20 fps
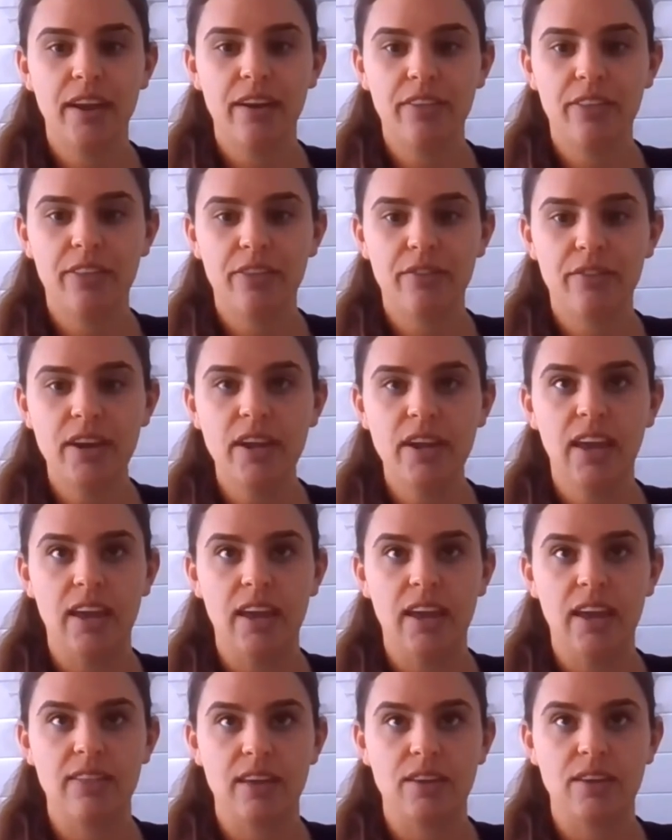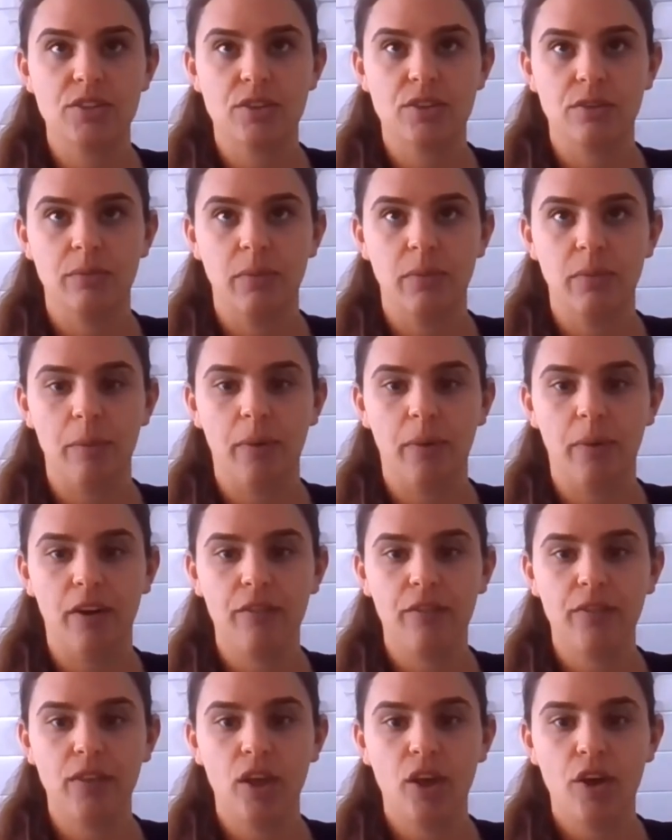there are three key things to remember.
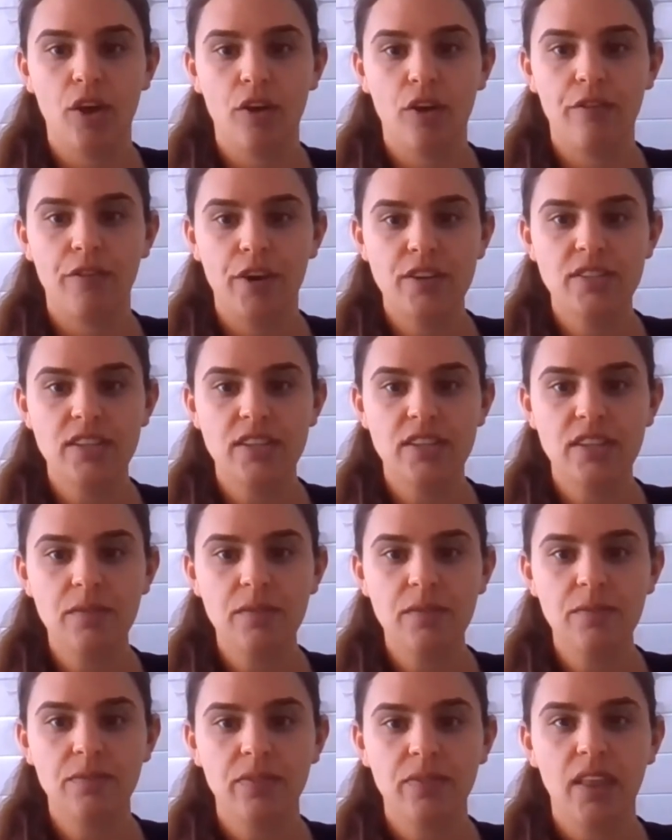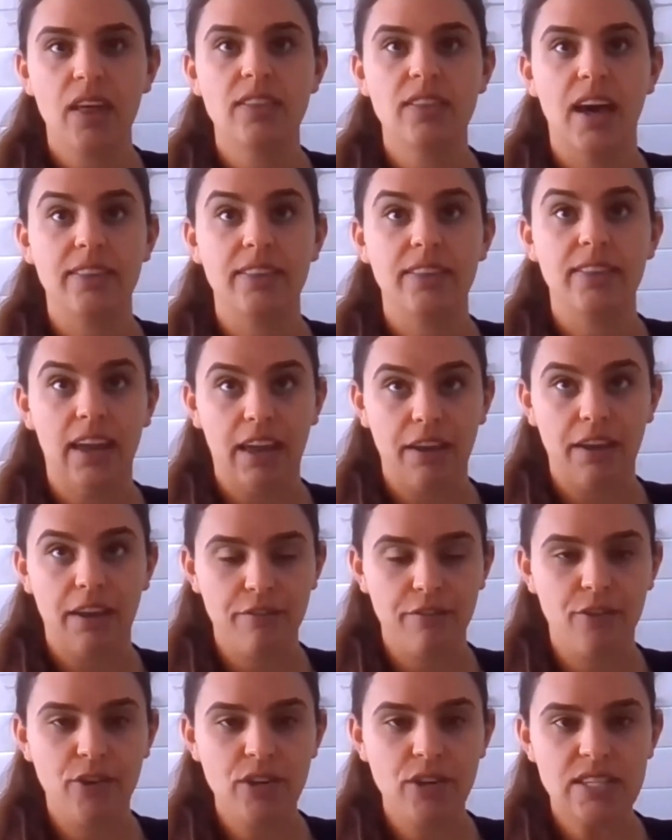Firstly, that the
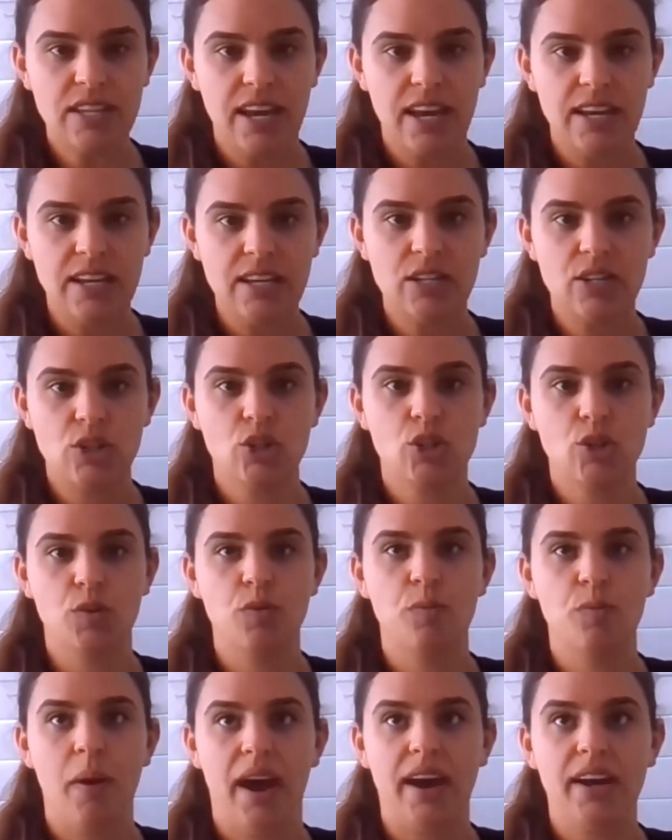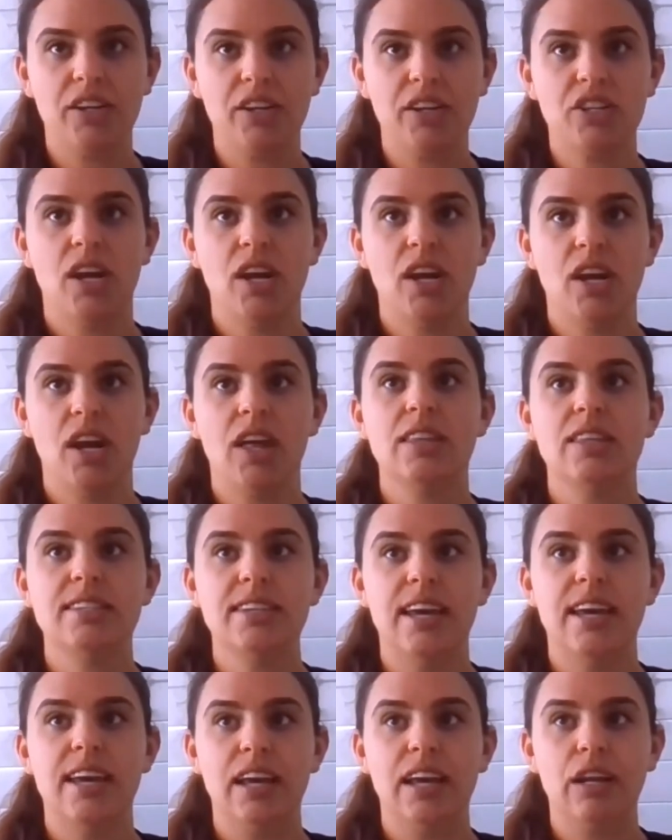invoice date should match the
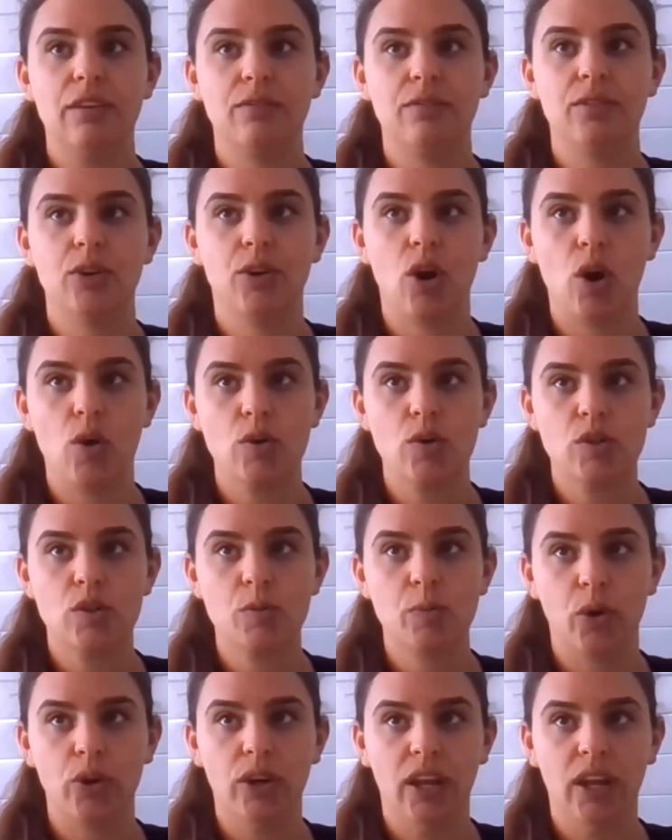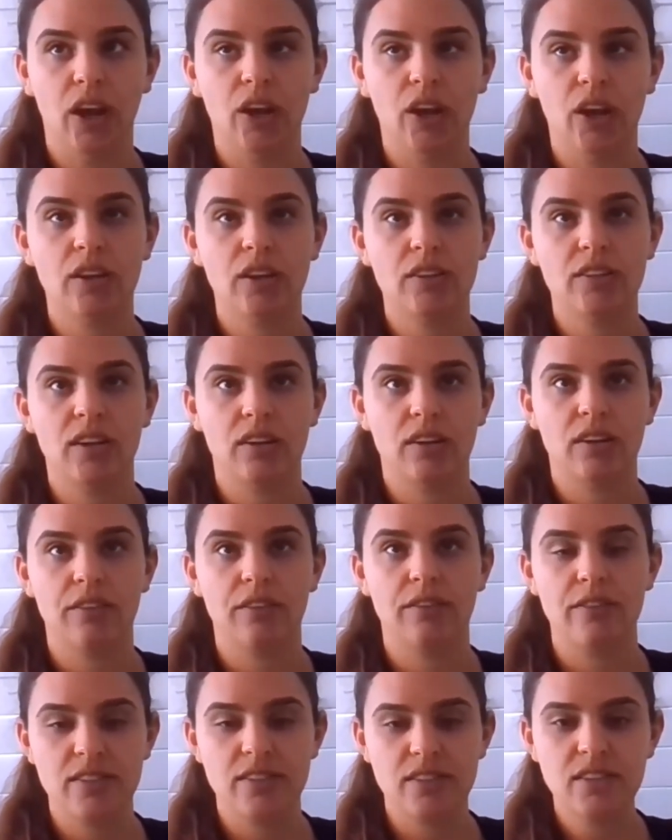date of the corresponding
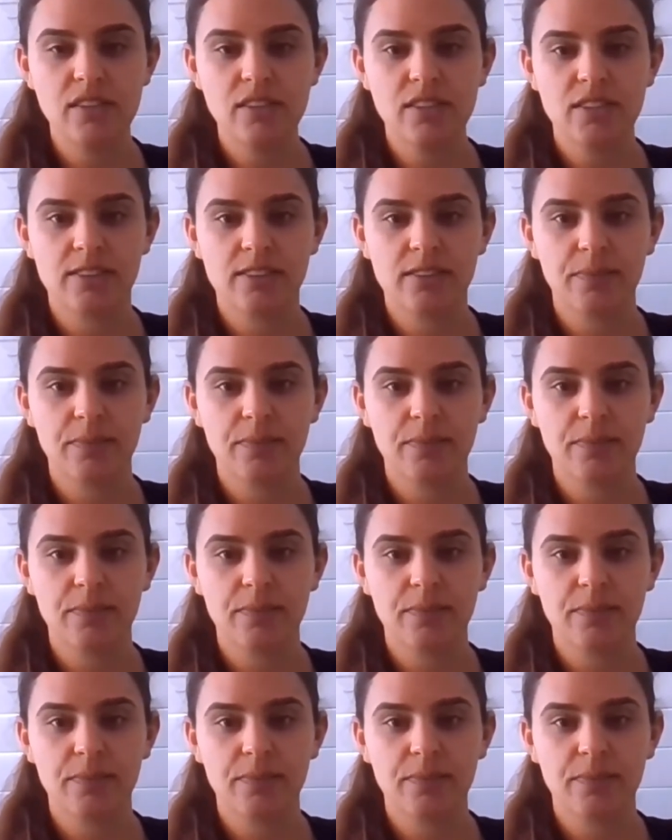conducted visit.